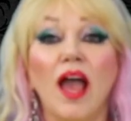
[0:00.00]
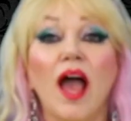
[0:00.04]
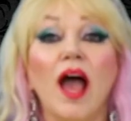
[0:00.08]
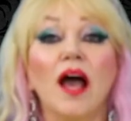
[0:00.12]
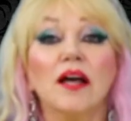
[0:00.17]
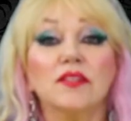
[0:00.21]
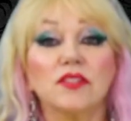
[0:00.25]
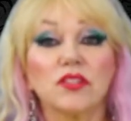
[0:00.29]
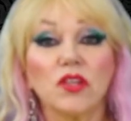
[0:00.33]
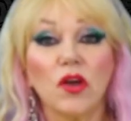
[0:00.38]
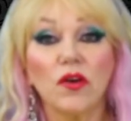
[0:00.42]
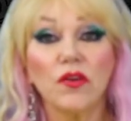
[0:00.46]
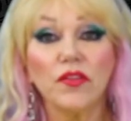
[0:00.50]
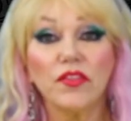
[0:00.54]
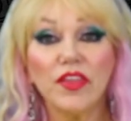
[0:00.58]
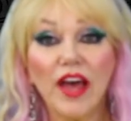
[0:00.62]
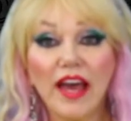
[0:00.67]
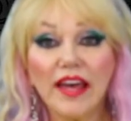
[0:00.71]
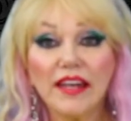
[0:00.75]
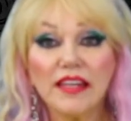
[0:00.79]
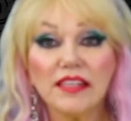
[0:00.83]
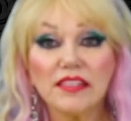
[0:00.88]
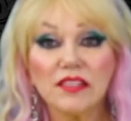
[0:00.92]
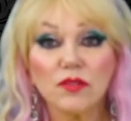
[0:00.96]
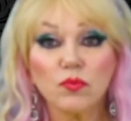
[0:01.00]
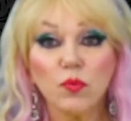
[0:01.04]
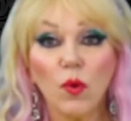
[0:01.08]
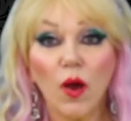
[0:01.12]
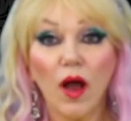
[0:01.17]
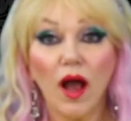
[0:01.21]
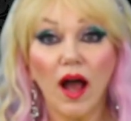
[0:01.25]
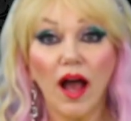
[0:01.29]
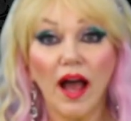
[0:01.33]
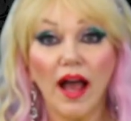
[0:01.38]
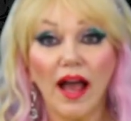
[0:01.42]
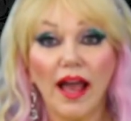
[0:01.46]
So that is
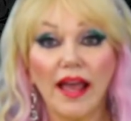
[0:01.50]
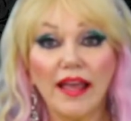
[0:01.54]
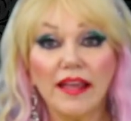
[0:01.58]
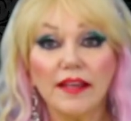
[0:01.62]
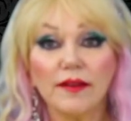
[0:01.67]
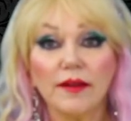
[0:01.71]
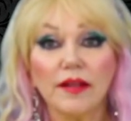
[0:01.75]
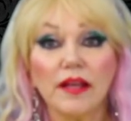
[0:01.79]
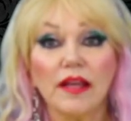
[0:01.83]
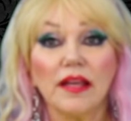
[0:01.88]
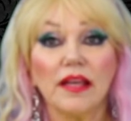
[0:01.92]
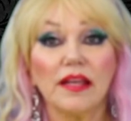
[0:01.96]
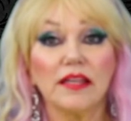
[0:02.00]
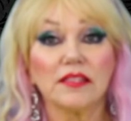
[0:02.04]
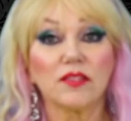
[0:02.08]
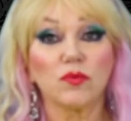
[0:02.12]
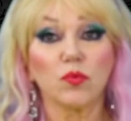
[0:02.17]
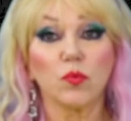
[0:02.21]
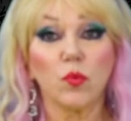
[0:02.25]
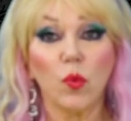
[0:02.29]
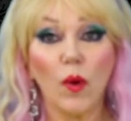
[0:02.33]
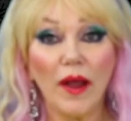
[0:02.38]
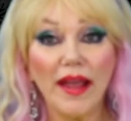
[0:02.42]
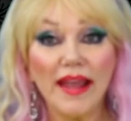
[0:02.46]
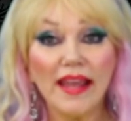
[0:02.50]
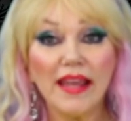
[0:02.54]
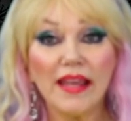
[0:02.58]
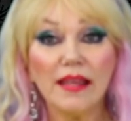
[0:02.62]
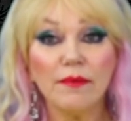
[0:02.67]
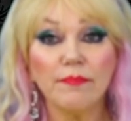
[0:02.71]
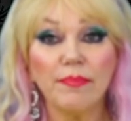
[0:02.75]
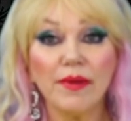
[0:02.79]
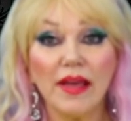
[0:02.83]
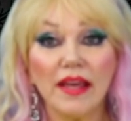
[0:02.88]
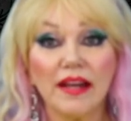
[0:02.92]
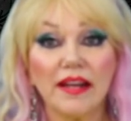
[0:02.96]
why it's way
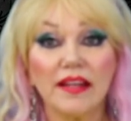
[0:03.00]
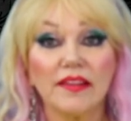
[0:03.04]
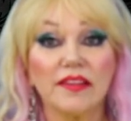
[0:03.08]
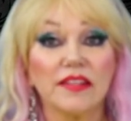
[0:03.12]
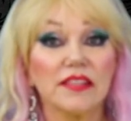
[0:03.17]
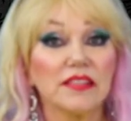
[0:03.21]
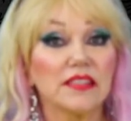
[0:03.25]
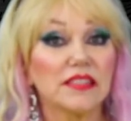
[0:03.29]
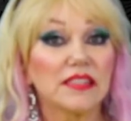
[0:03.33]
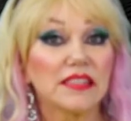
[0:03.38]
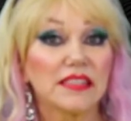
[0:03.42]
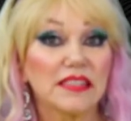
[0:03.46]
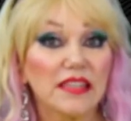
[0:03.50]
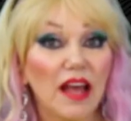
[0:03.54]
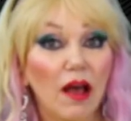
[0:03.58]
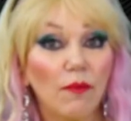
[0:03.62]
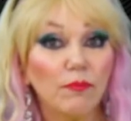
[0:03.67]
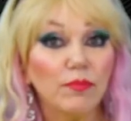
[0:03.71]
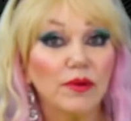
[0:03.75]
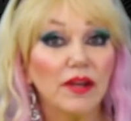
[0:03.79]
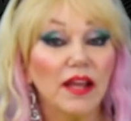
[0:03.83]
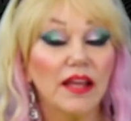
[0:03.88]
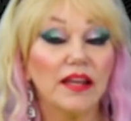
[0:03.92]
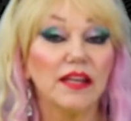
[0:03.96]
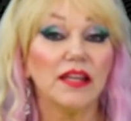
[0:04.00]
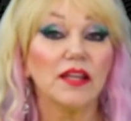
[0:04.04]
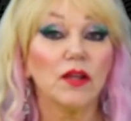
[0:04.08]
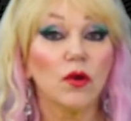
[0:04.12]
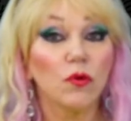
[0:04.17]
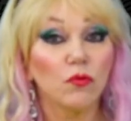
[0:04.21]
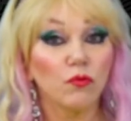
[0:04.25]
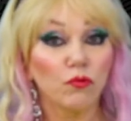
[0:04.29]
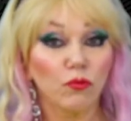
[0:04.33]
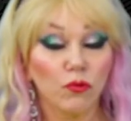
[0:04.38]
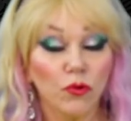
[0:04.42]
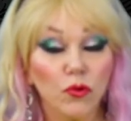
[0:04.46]
better than subletting a
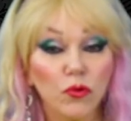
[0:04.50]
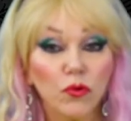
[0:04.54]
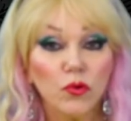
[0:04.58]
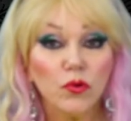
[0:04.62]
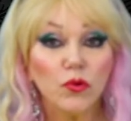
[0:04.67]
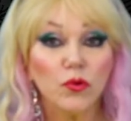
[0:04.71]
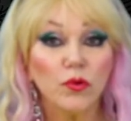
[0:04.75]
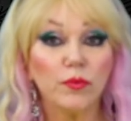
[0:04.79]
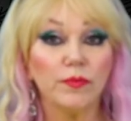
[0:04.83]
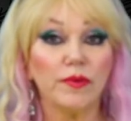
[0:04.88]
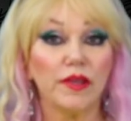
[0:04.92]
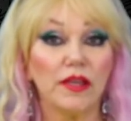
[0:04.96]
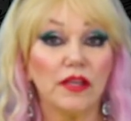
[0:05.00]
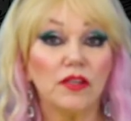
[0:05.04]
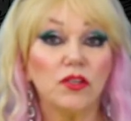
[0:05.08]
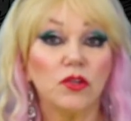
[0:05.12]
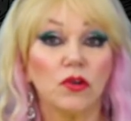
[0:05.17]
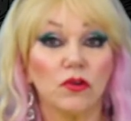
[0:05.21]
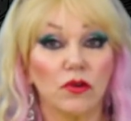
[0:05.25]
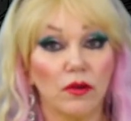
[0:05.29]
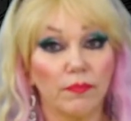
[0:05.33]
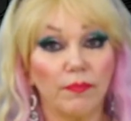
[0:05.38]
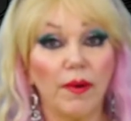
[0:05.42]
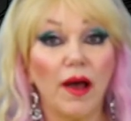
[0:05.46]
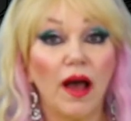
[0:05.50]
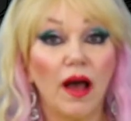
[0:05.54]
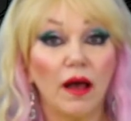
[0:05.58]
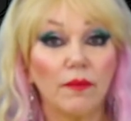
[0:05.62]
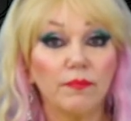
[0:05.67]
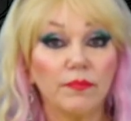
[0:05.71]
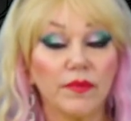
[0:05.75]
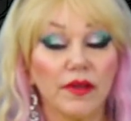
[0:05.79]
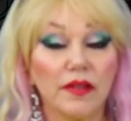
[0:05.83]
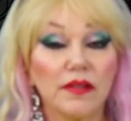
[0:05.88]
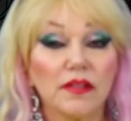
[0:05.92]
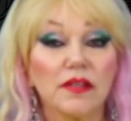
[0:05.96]
room in your
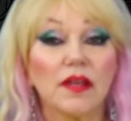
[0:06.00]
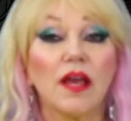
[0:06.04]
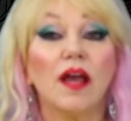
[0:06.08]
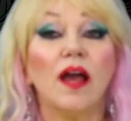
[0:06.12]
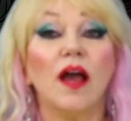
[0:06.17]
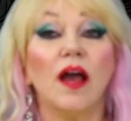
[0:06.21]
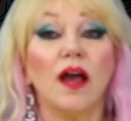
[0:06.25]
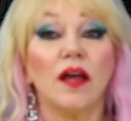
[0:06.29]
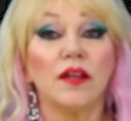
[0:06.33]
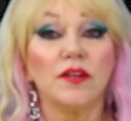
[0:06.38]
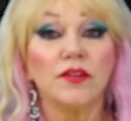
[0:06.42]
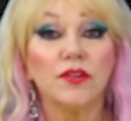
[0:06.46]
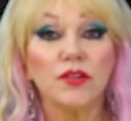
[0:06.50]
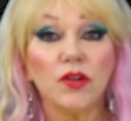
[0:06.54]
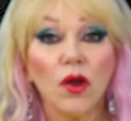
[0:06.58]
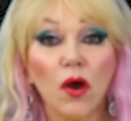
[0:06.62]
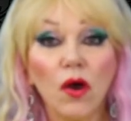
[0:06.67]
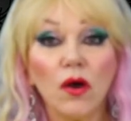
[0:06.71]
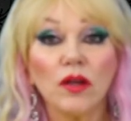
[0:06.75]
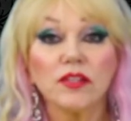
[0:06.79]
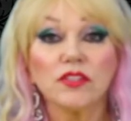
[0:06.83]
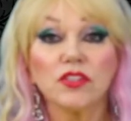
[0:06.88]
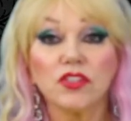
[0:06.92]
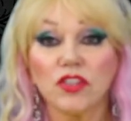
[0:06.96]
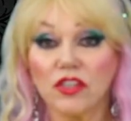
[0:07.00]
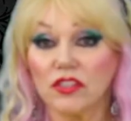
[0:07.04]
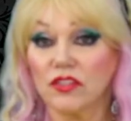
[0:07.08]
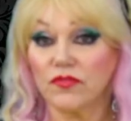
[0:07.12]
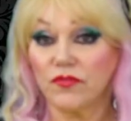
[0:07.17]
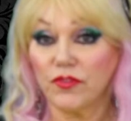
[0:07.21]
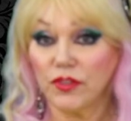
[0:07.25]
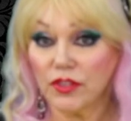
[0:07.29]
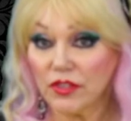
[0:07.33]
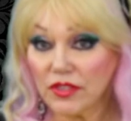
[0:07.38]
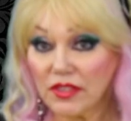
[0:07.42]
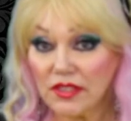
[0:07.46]
apartment, not just for
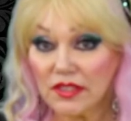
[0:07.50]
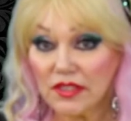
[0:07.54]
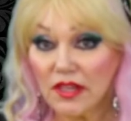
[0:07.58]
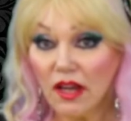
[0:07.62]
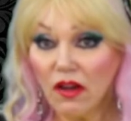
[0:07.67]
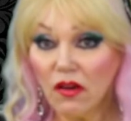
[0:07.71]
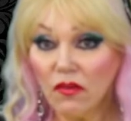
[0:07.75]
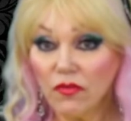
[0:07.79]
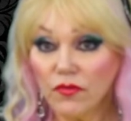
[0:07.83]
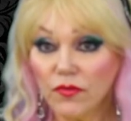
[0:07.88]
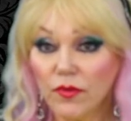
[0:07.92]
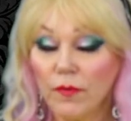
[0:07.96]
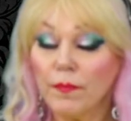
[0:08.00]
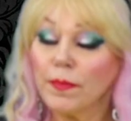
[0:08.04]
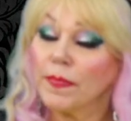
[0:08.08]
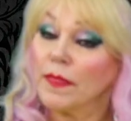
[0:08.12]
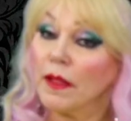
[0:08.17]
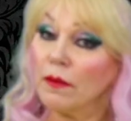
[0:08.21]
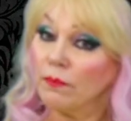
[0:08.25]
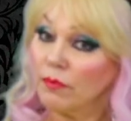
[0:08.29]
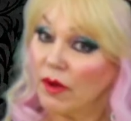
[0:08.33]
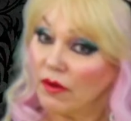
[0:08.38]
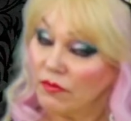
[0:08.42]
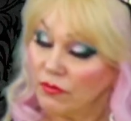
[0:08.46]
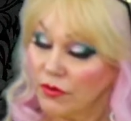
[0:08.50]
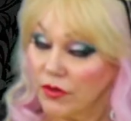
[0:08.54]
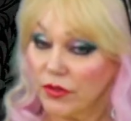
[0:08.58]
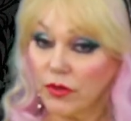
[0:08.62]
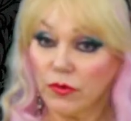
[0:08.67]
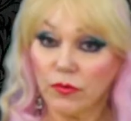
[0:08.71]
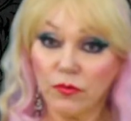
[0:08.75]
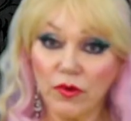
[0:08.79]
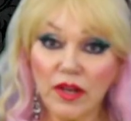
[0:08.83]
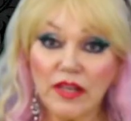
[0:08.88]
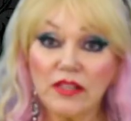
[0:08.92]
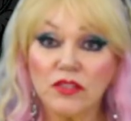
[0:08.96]
yourself, but for the
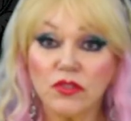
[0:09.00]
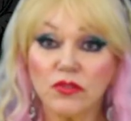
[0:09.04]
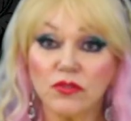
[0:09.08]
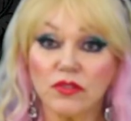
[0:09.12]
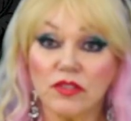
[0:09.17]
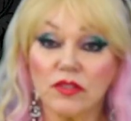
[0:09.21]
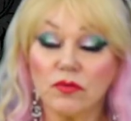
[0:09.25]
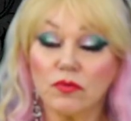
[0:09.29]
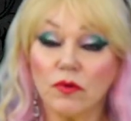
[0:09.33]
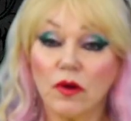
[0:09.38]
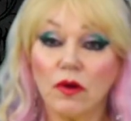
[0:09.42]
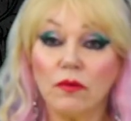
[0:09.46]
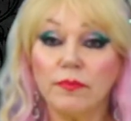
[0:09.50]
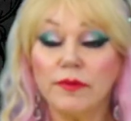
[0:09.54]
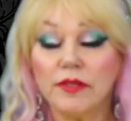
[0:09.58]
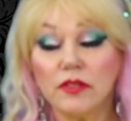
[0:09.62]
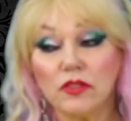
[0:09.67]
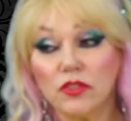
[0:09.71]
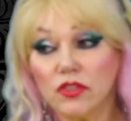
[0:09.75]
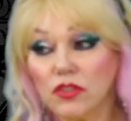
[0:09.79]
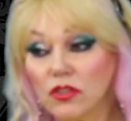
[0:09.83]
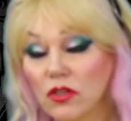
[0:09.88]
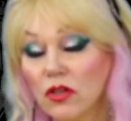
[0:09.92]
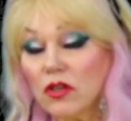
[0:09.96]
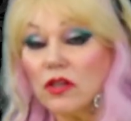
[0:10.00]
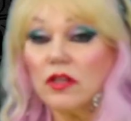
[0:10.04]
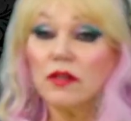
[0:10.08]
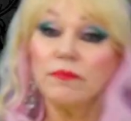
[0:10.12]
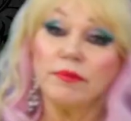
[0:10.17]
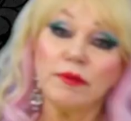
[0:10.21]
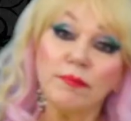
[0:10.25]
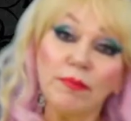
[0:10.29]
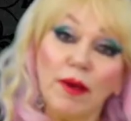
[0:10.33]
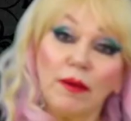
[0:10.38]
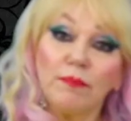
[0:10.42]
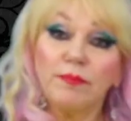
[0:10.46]
renter as well, because you're not going to
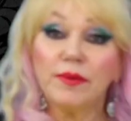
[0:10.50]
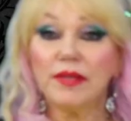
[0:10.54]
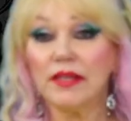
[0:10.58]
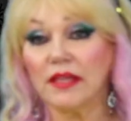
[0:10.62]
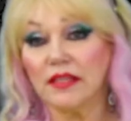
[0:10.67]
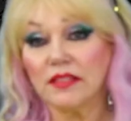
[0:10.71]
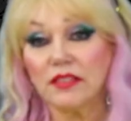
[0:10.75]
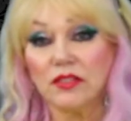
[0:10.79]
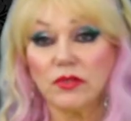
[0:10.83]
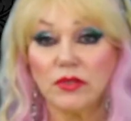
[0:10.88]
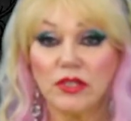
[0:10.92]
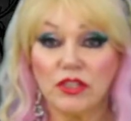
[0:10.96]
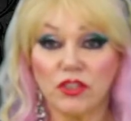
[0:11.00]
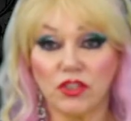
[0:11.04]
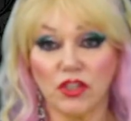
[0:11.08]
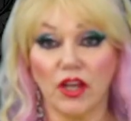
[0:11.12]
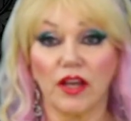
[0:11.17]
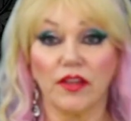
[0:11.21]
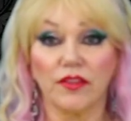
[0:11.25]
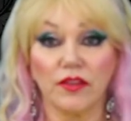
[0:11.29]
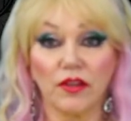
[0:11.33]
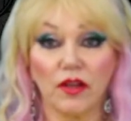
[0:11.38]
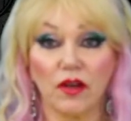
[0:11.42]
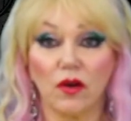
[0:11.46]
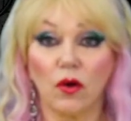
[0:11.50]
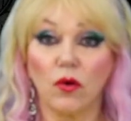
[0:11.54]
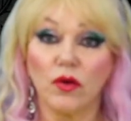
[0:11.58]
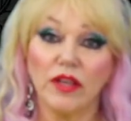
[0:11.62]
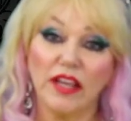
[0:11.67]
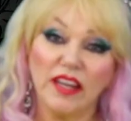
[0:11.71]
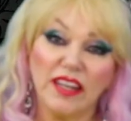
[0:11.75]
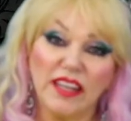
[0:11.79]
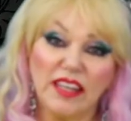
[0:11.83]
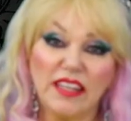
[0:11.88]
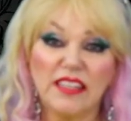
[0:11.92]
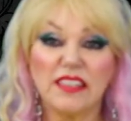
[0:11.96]
be bumping into each other or
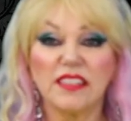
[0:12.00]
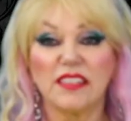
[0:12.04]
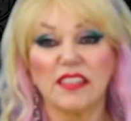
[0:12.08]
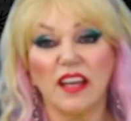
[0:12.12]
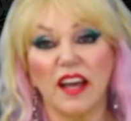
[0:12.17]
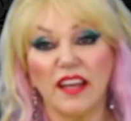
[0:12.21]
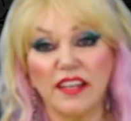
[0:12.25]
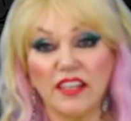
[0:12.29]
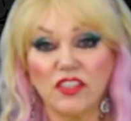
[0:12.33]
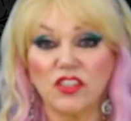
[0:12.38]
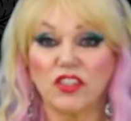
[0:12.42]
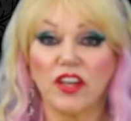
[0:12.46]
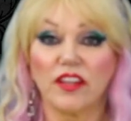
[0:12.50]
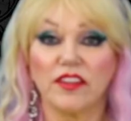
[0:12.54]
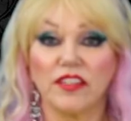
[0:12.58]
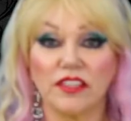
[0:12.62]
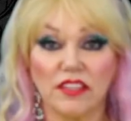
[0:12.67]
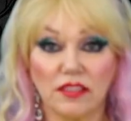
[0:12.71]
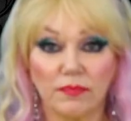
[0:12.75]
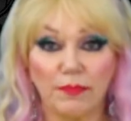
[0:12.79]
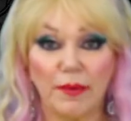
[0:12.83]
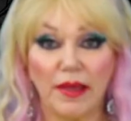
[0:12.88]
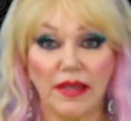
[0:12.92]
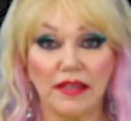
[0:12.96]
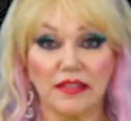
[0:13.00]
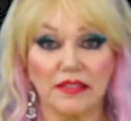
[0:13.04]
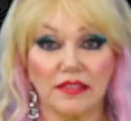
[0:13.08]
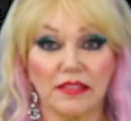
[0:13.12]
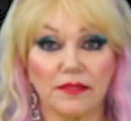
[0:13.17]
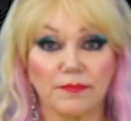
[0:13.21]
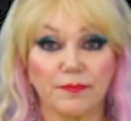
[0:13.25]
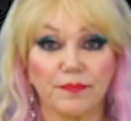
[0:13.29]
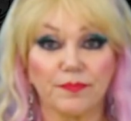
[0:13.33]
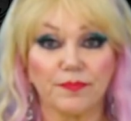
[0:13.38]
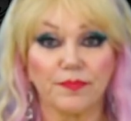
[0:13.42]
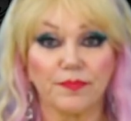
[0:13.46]
getting inside each other's space.